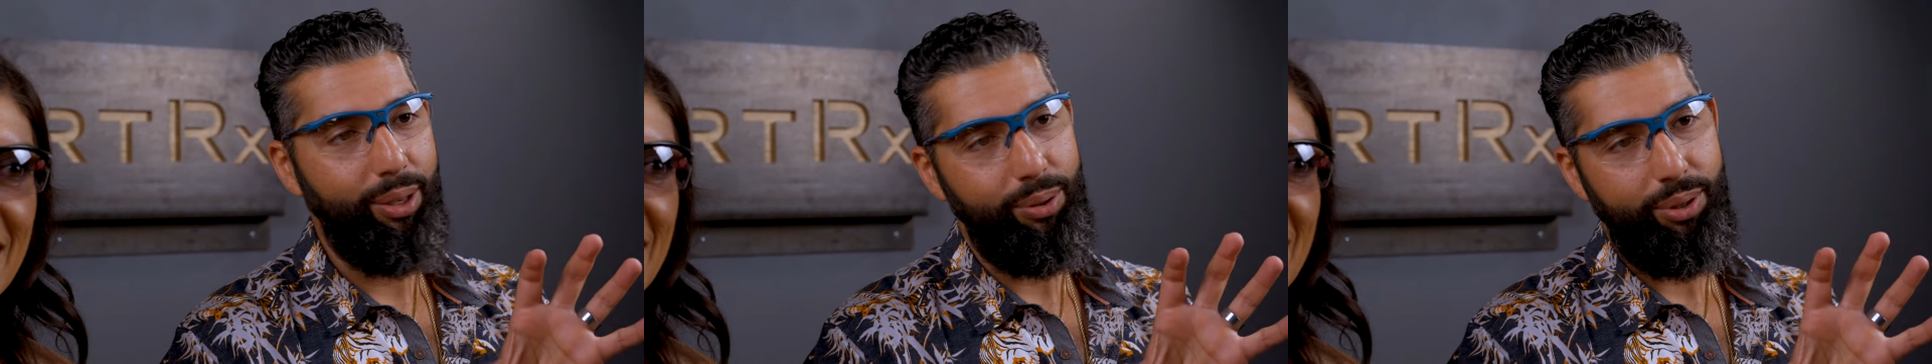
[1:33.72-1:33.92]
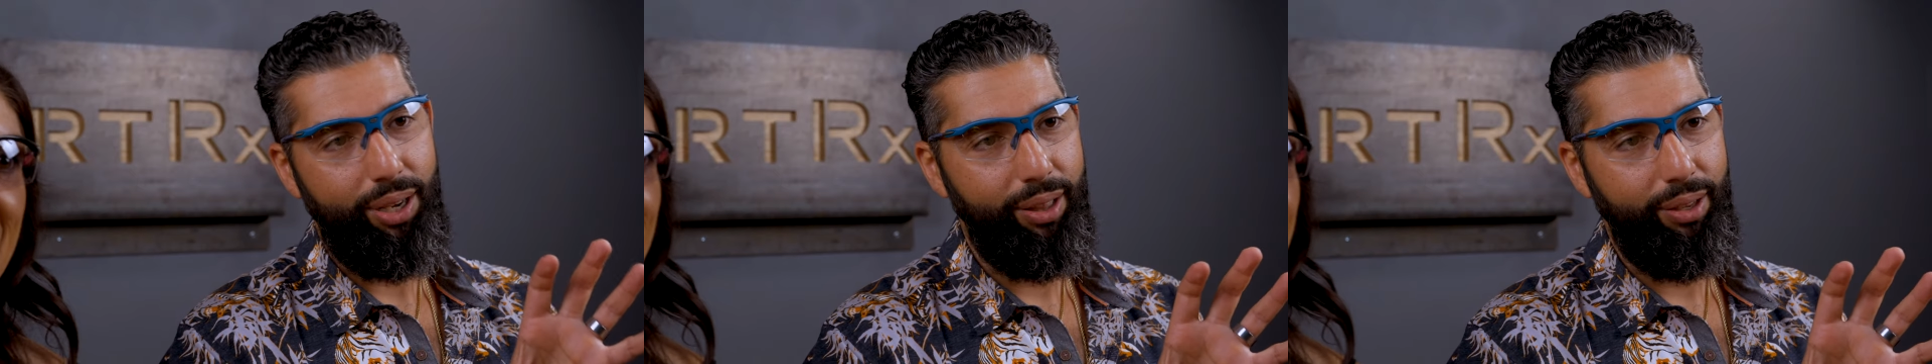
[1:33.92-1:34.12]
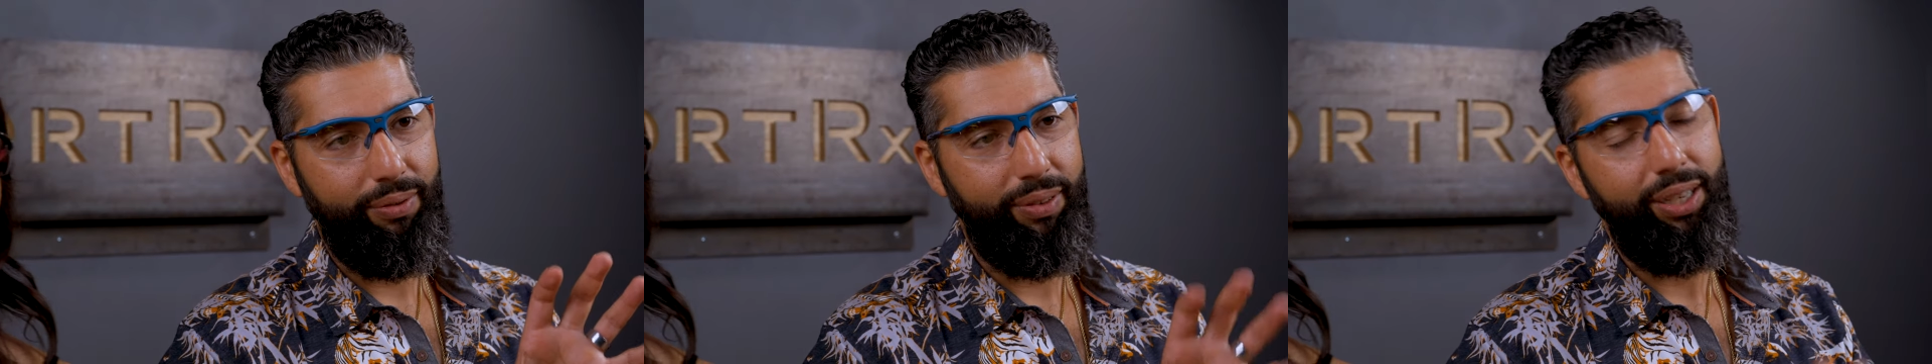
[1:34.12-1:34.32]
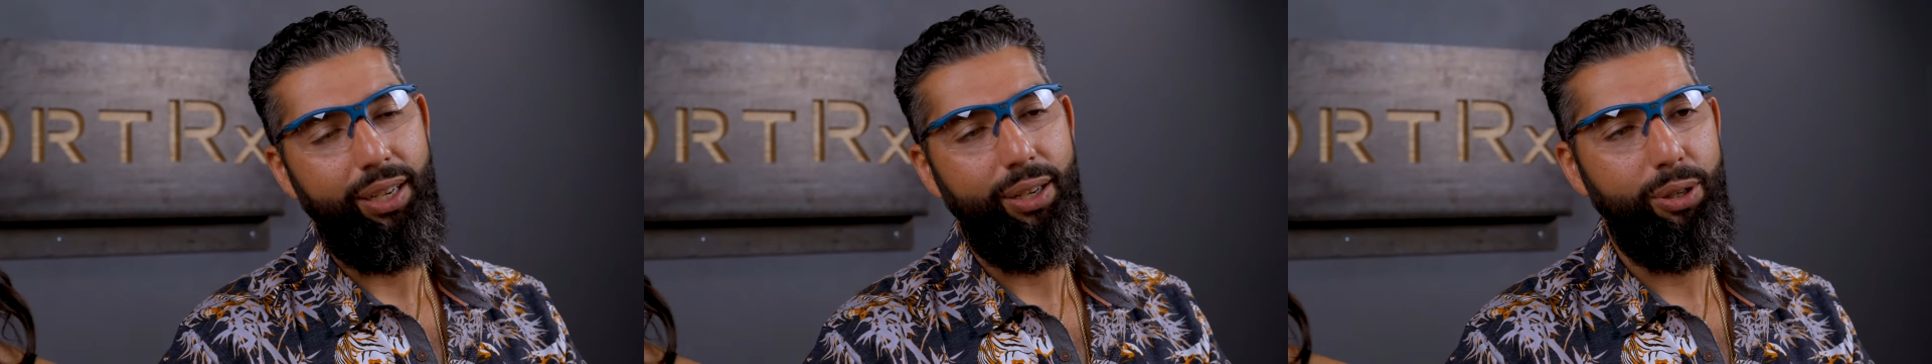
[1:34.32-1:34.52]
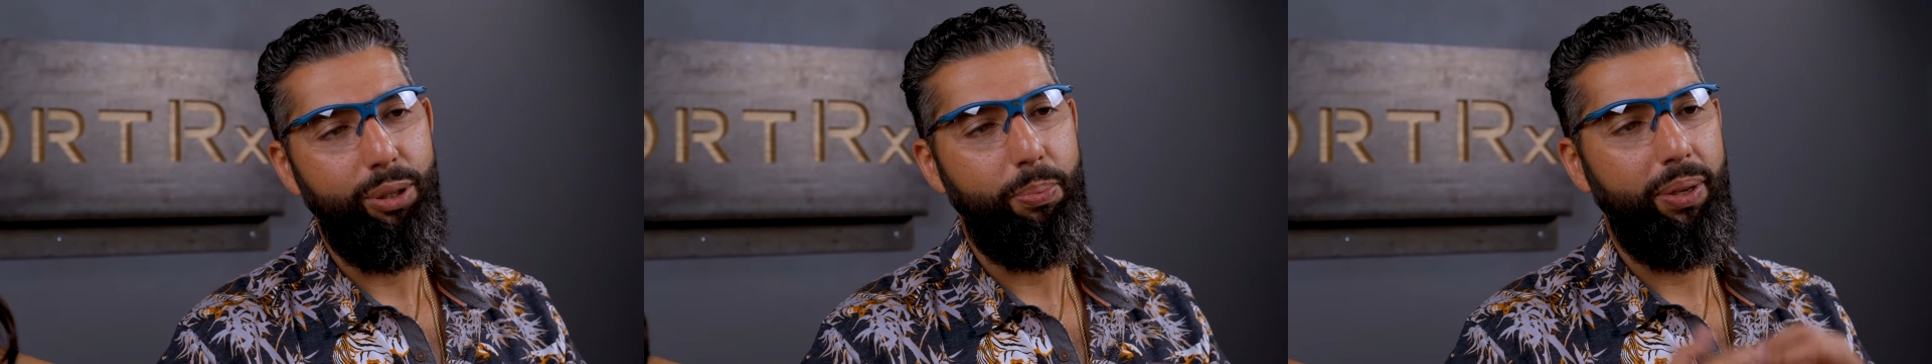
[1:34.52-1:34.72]
those other
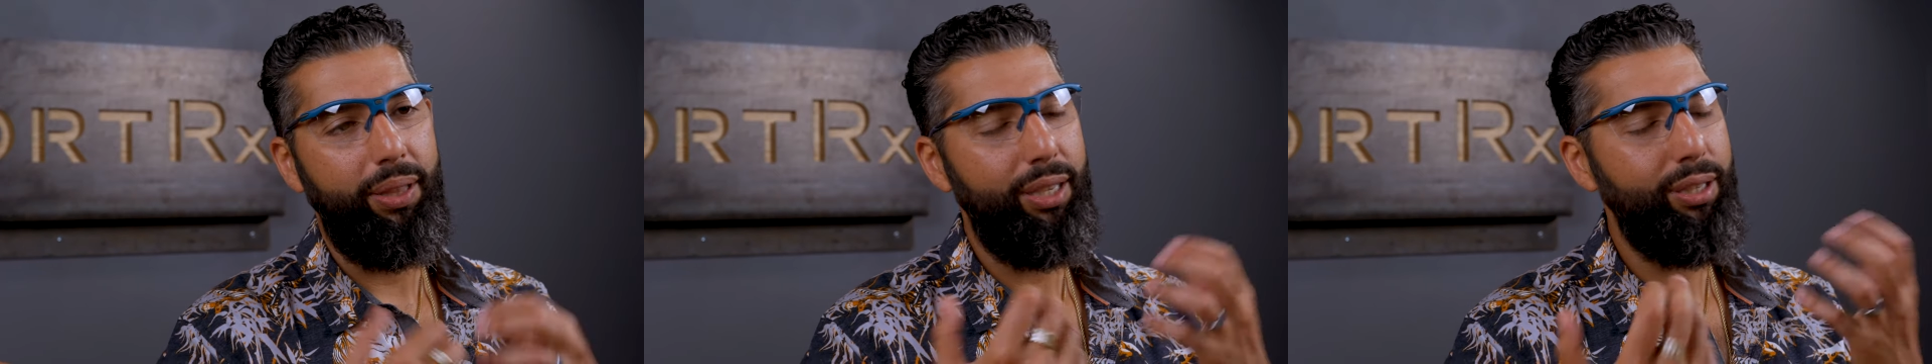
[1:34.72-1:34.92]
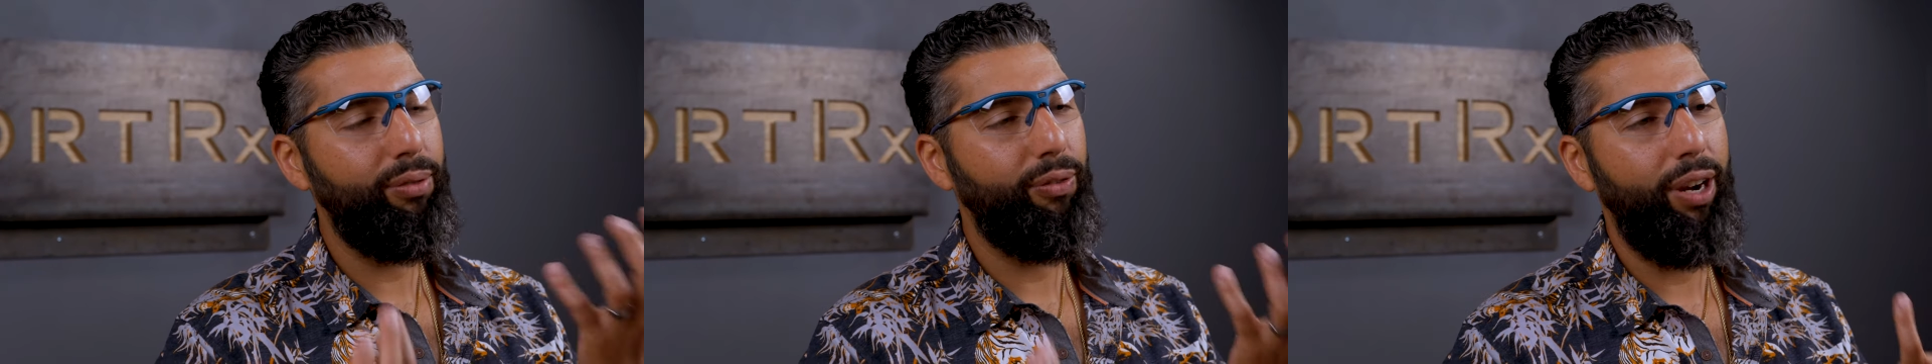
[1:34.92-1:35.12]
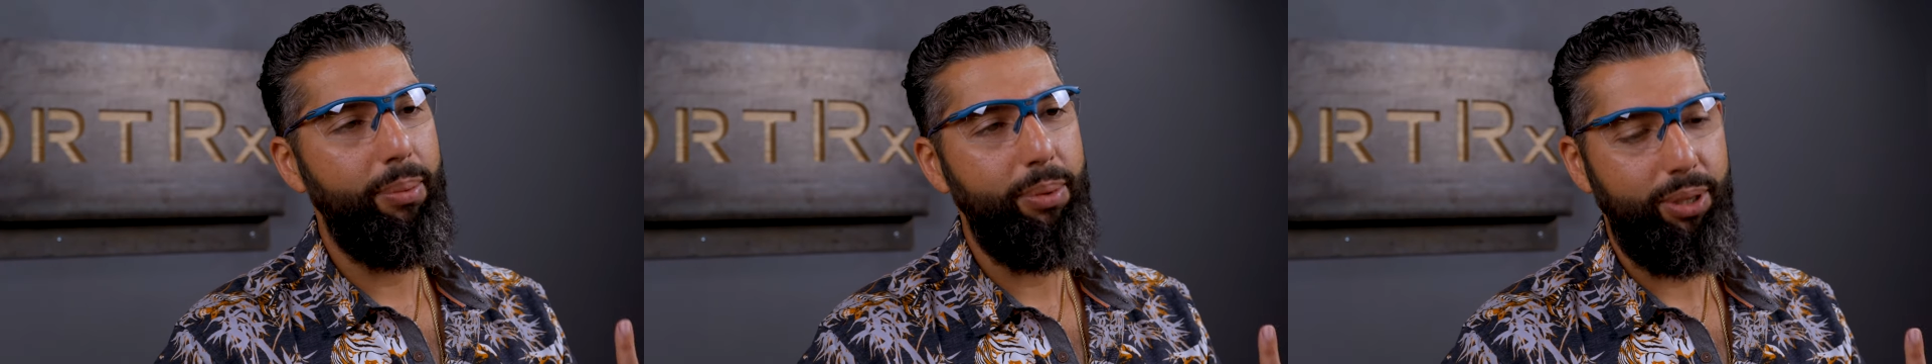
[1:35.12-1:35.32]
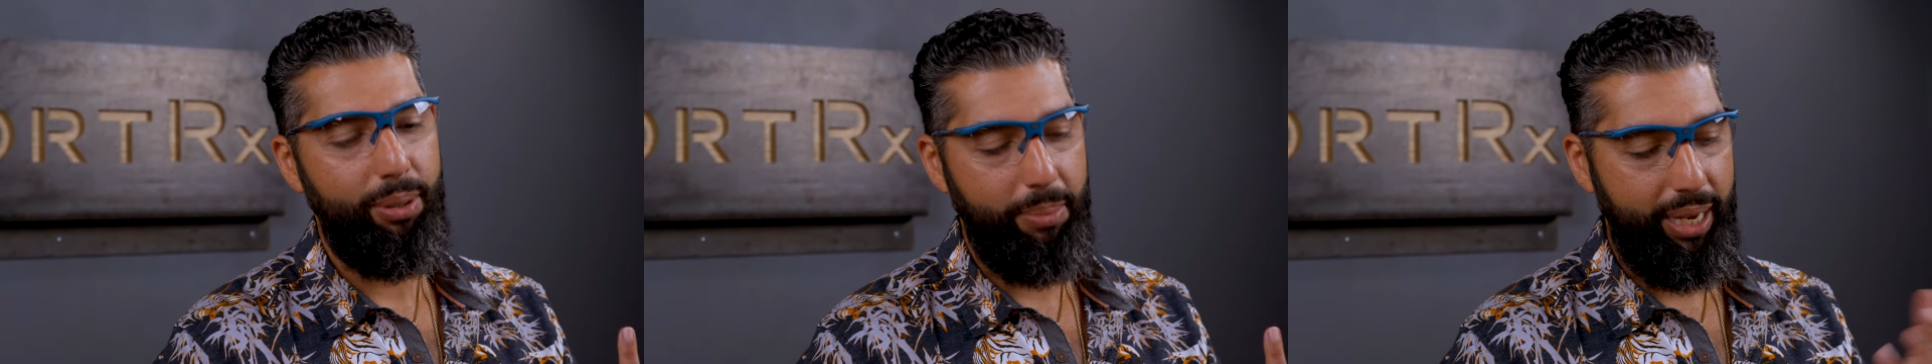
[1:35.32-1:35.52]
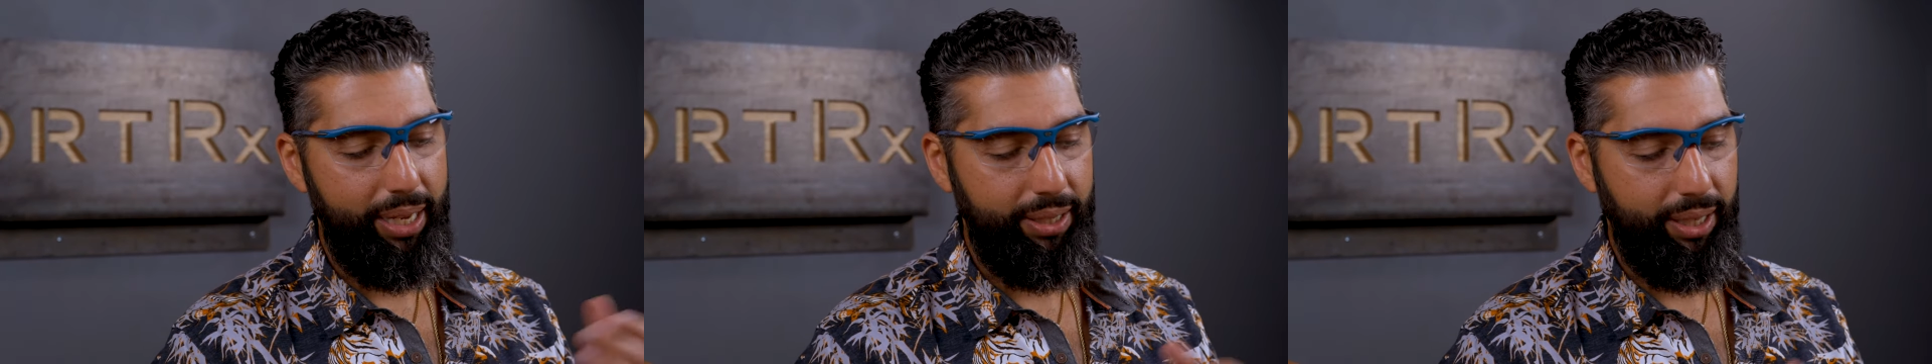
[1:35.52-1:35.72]
videos. But this frame is
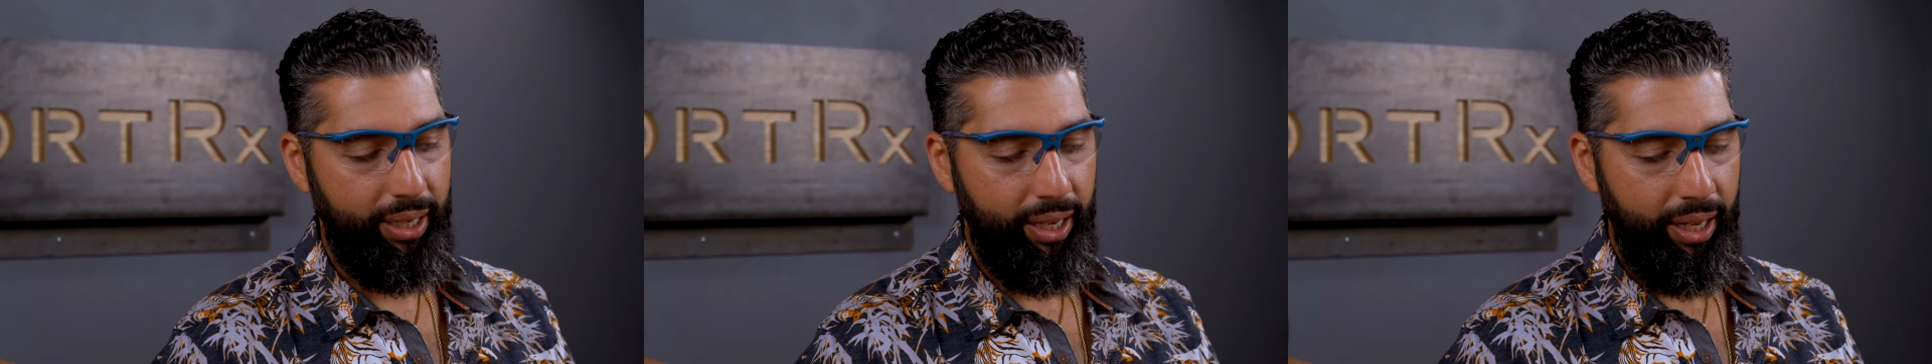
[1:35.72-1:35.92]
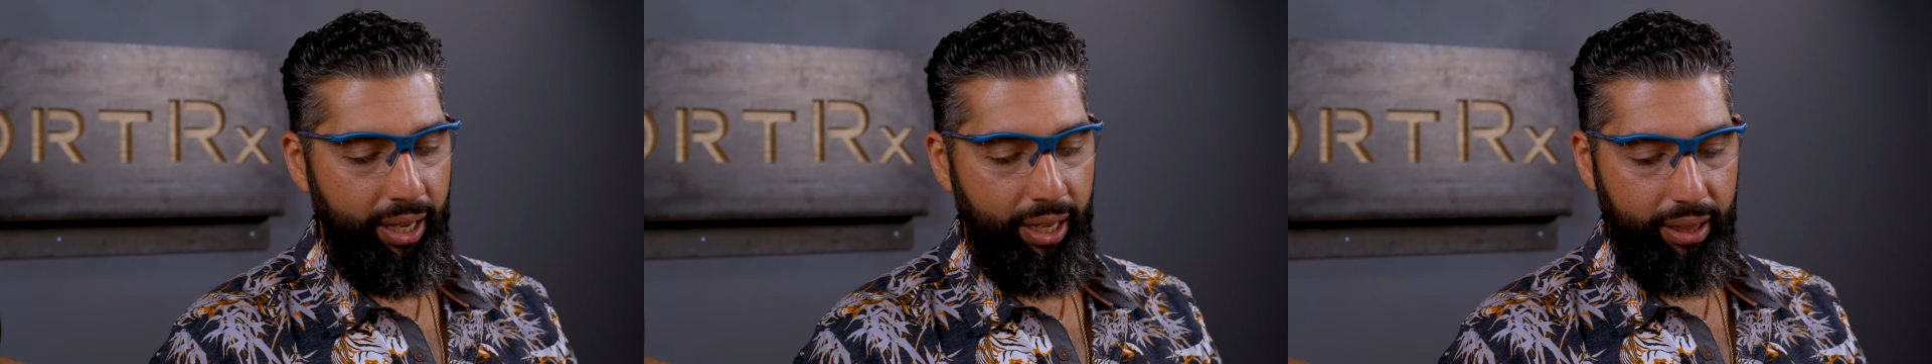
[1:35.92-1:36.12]
amazing.